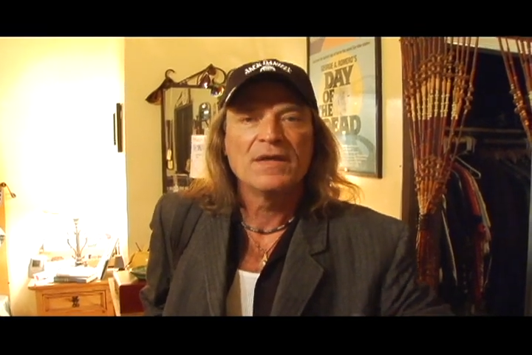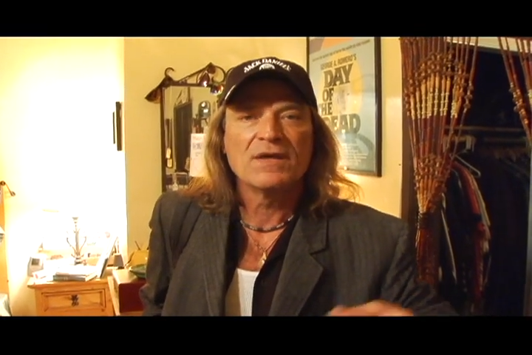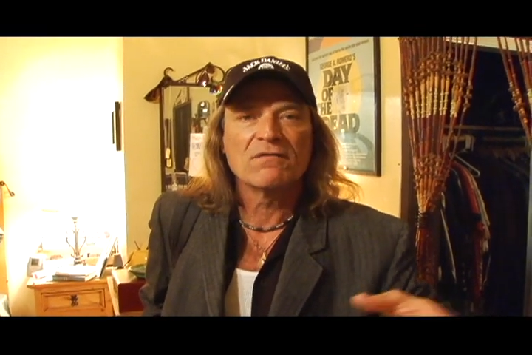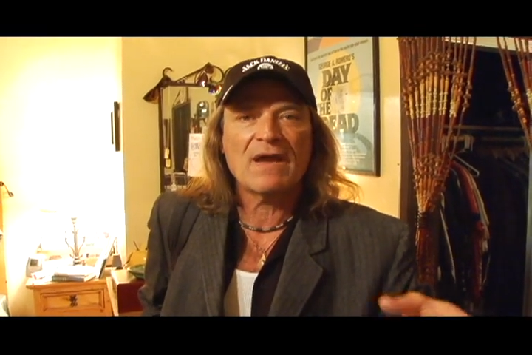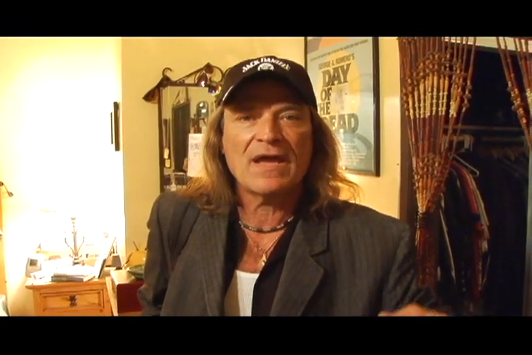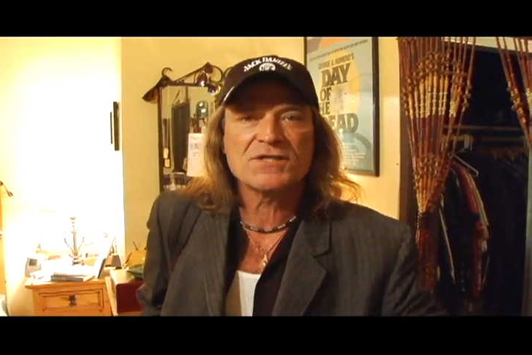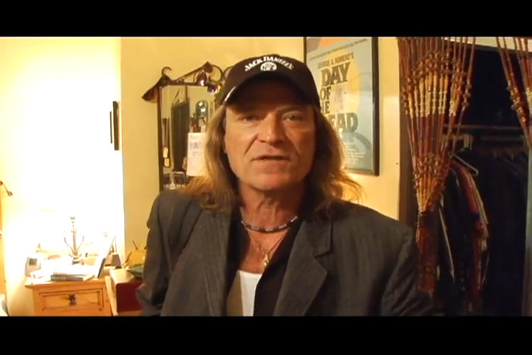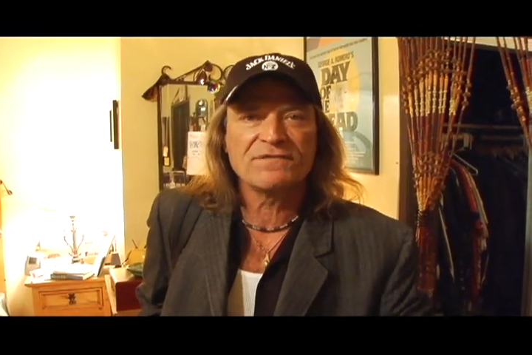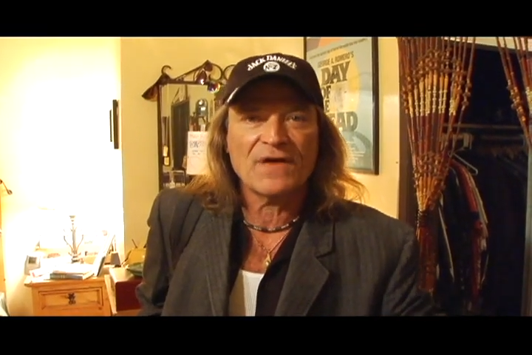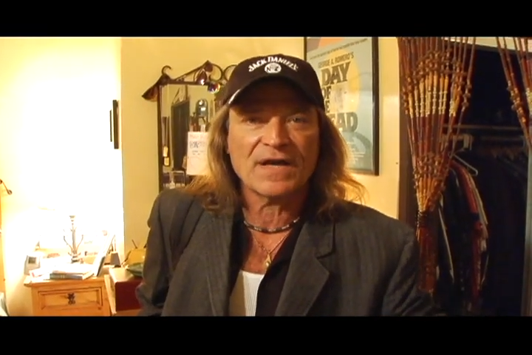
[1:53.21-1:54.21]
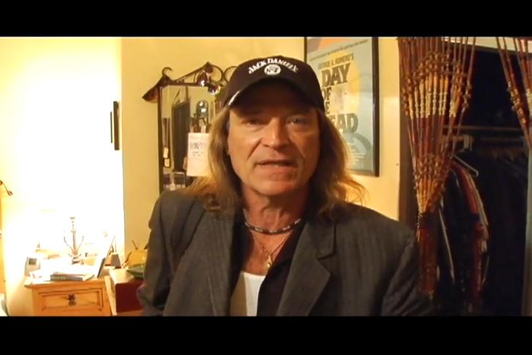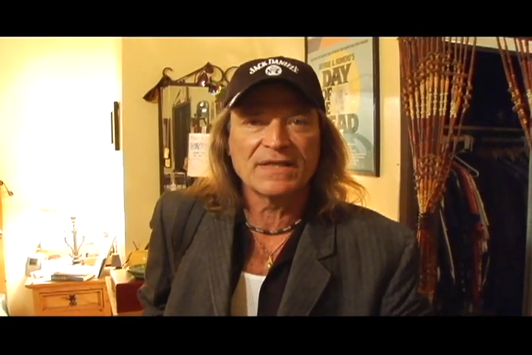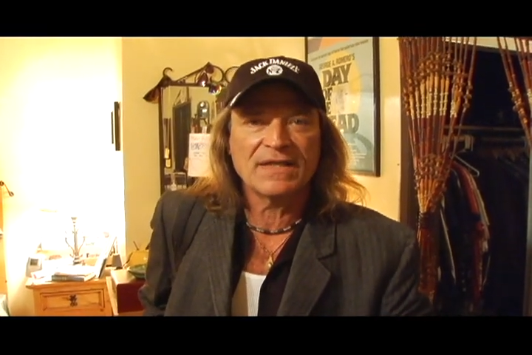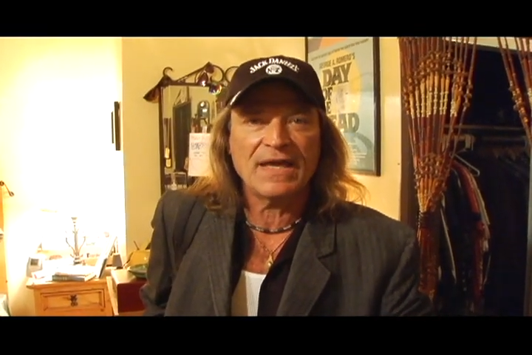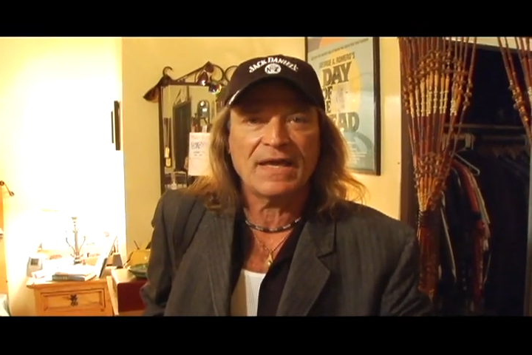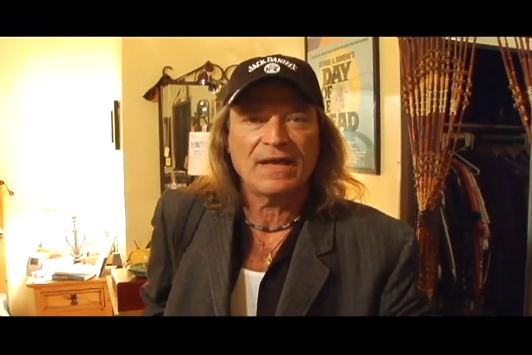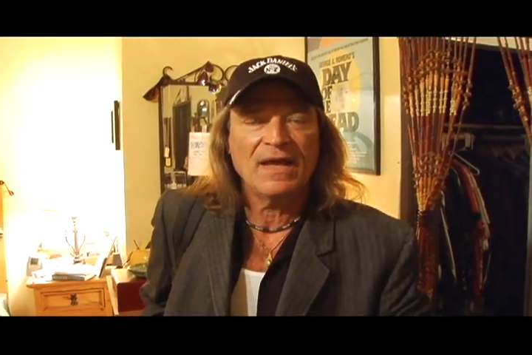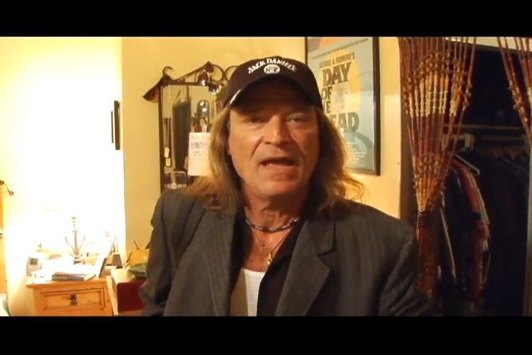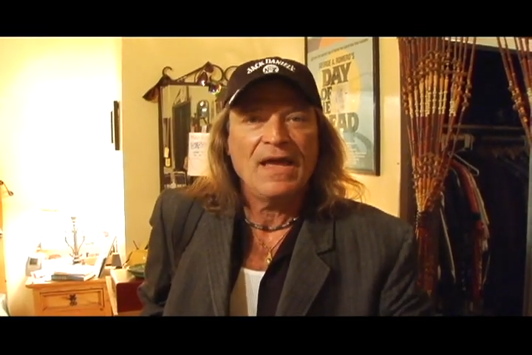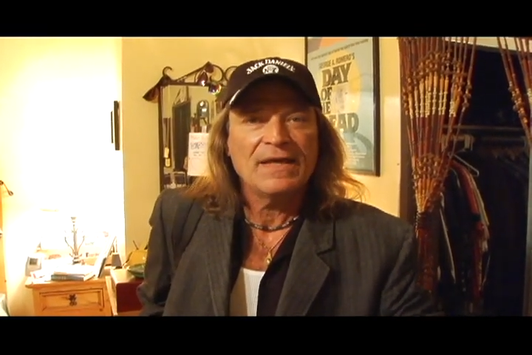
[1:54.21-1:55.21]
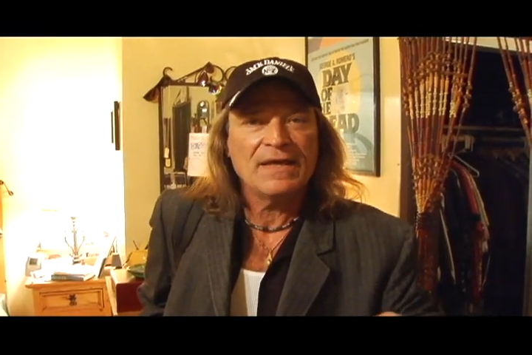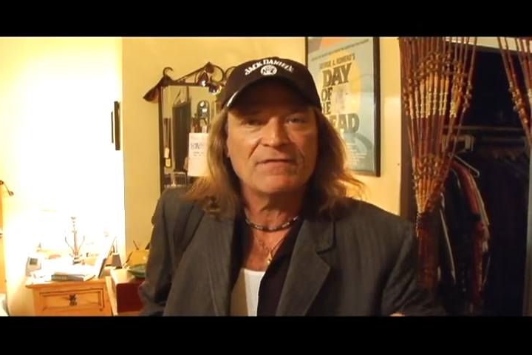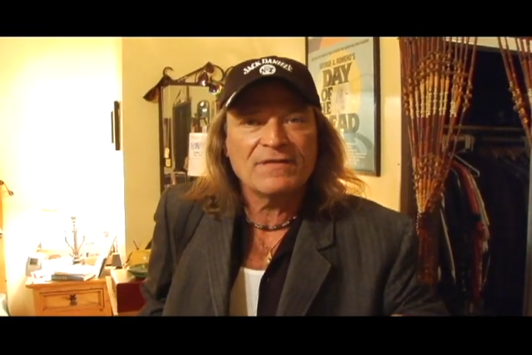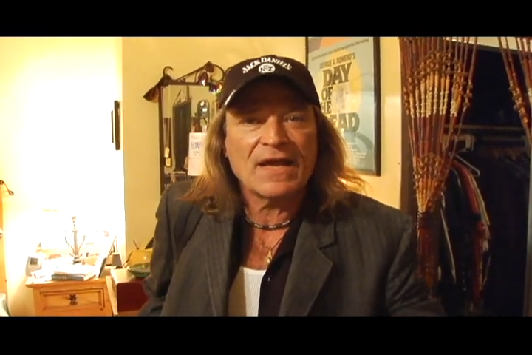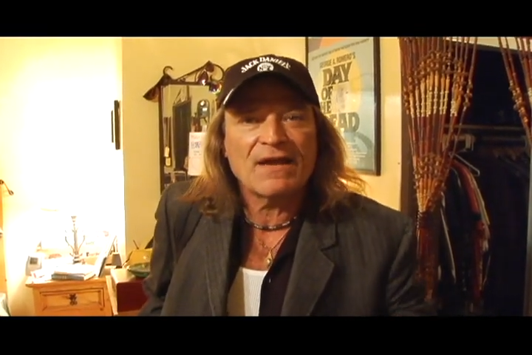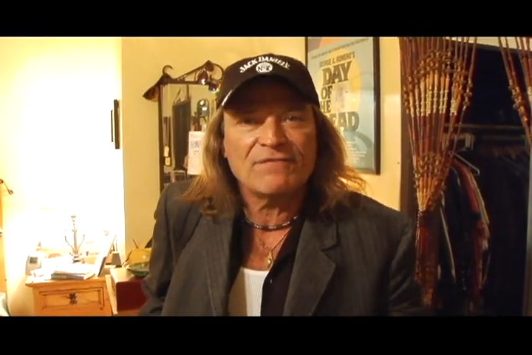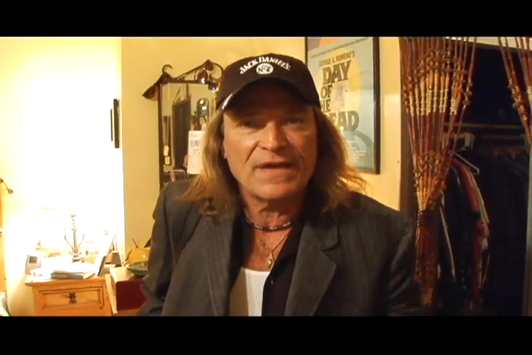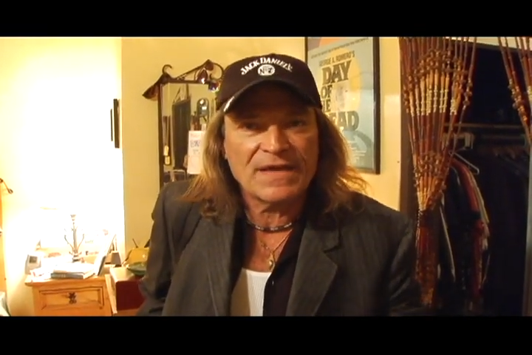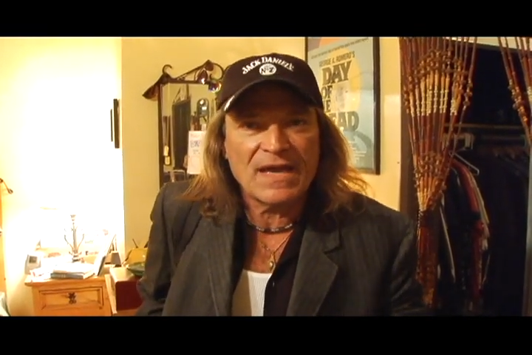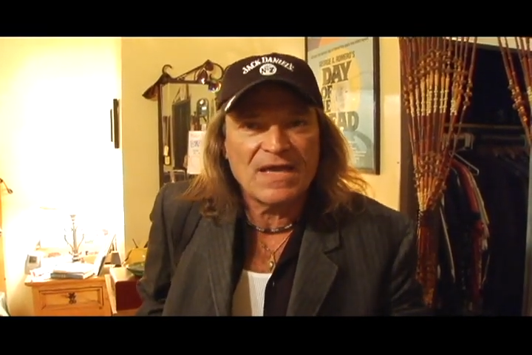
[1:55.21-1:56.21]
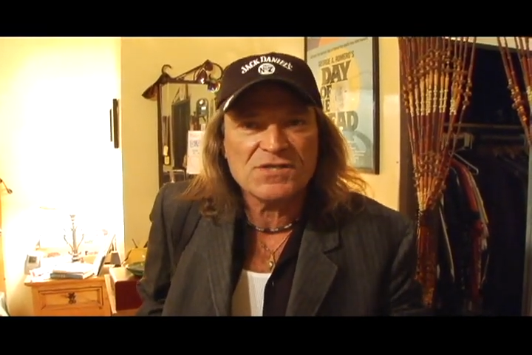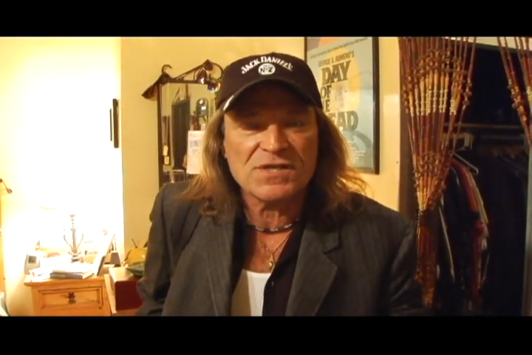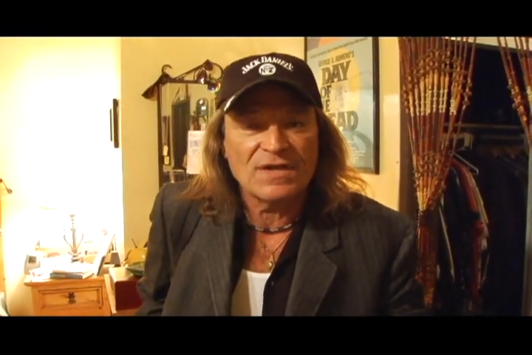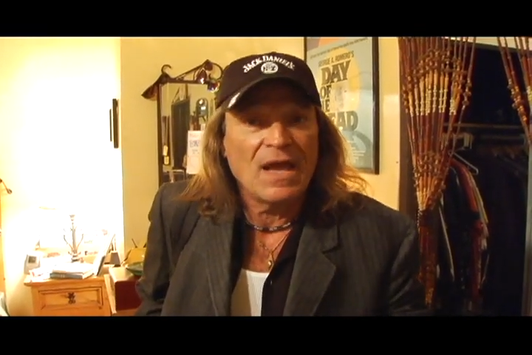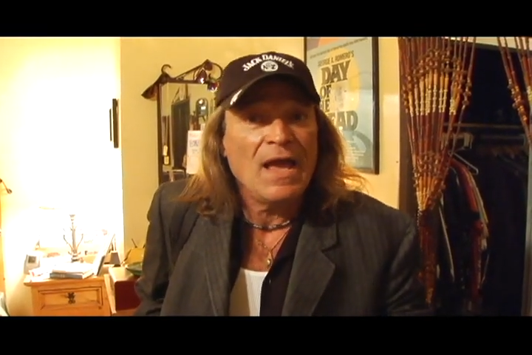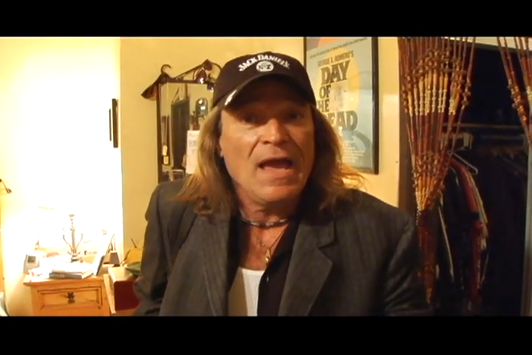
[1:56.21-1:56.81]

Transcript: You raise your fucking kid. You even get a vacation.